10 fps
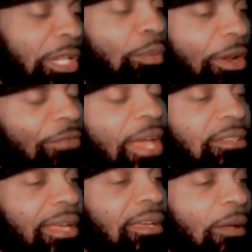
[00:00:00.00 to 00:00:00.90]
really want to
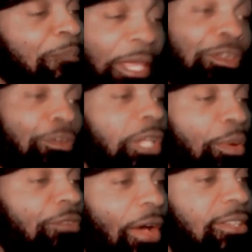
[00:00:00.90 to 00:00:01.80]
fight Tank, if you really
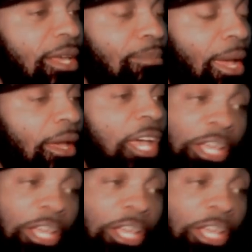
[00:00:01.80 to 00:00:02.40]
want to fight Tank, man,